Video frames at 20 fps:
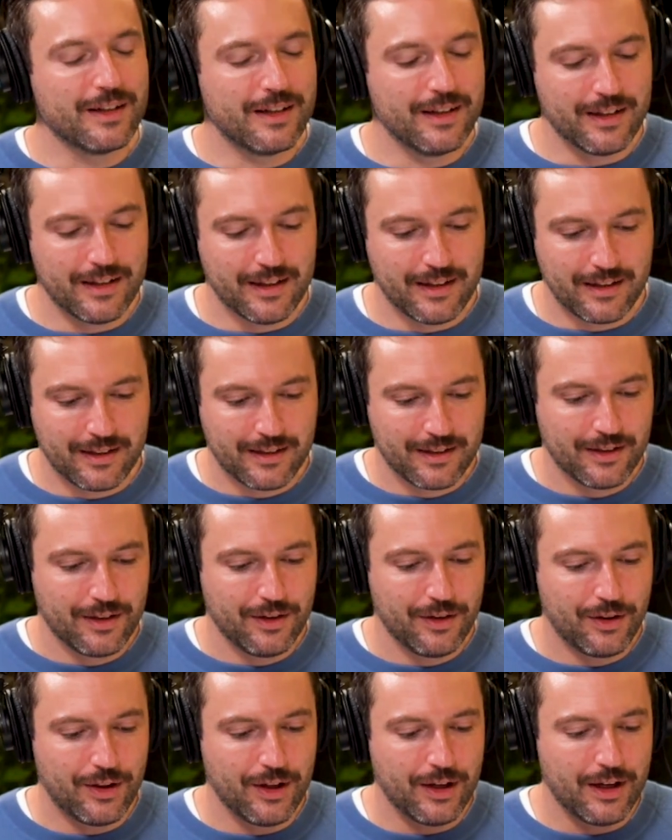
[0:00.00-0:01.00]

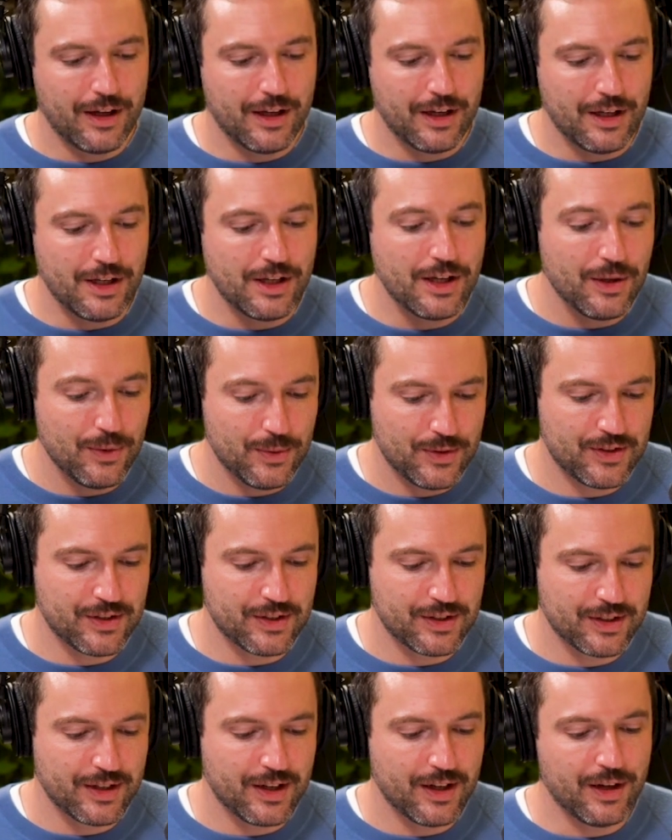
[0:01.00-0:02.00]
The
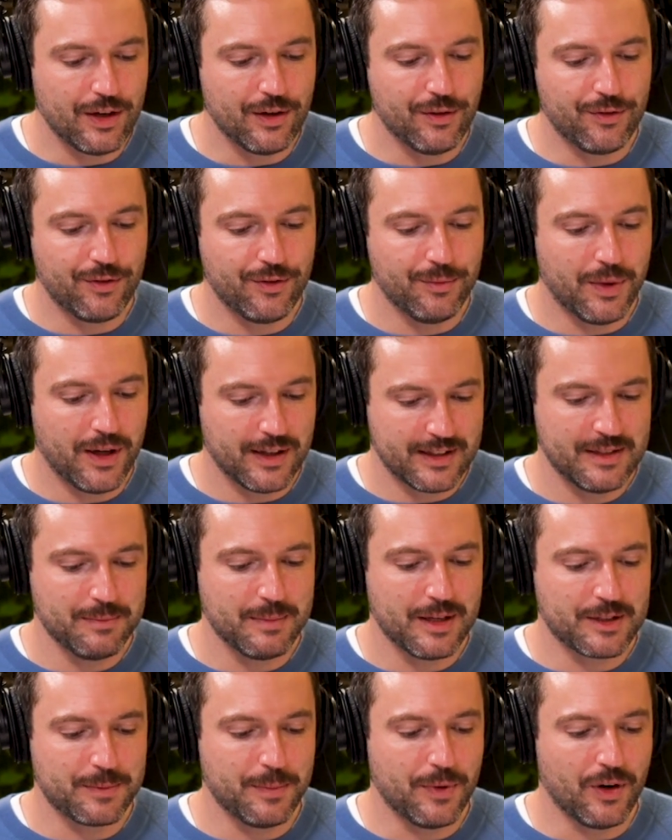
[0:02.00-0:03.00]
use of marketing
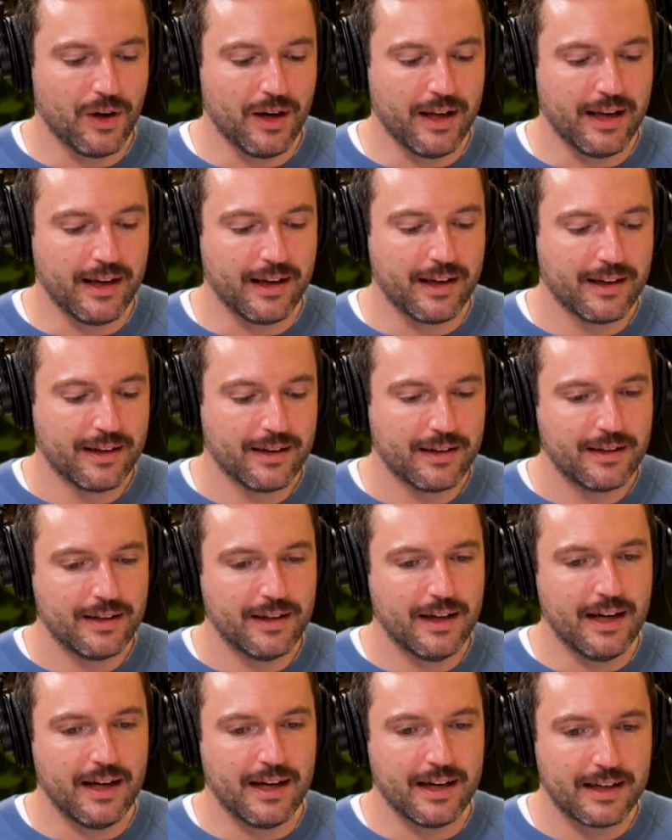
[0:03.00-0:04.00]
mix modeling
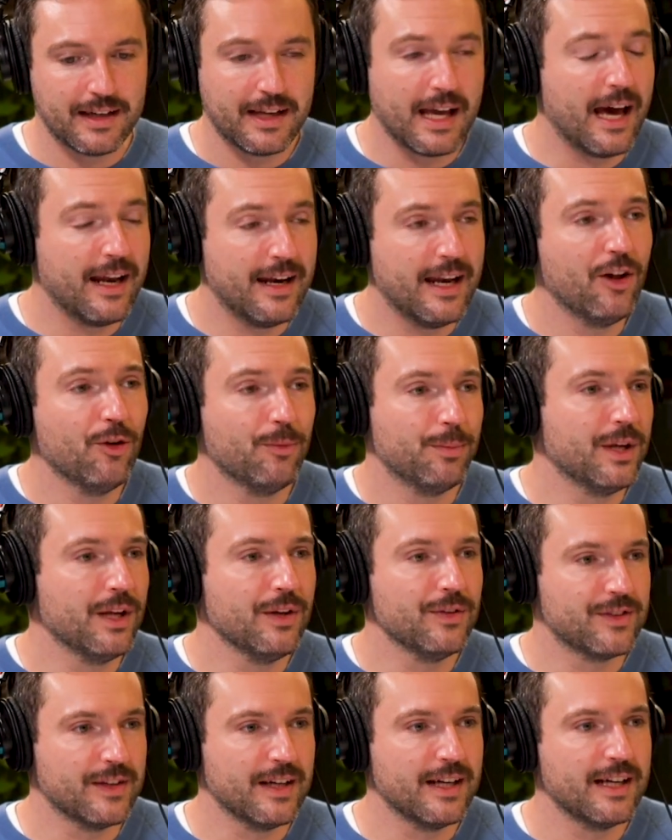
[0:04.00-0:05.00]
can help you
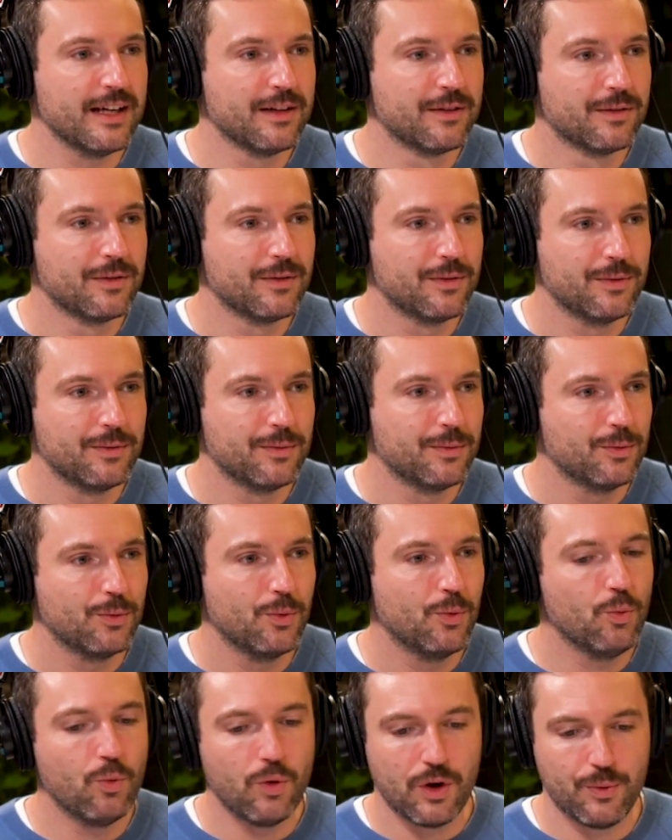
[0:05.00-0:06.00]
say,
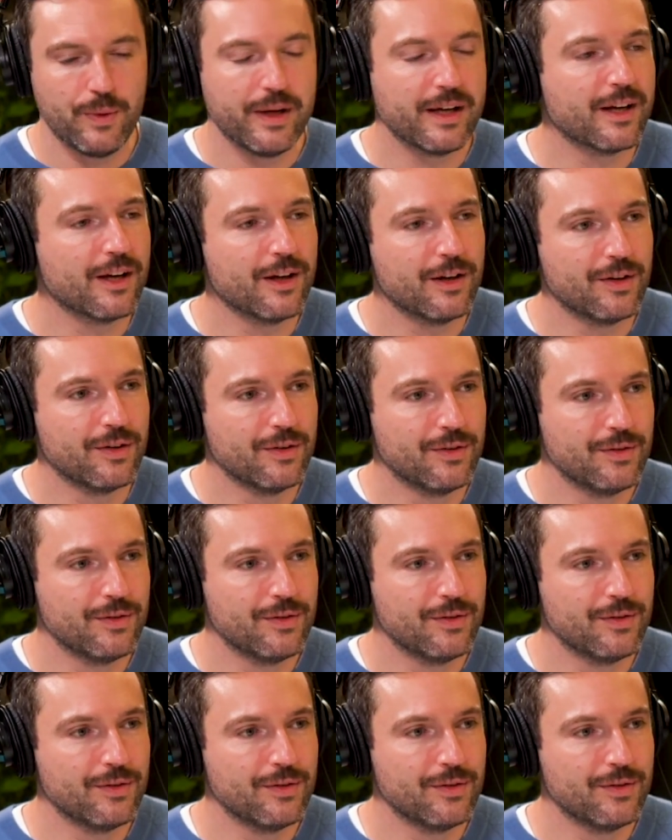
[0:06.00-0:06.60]
what are we gonna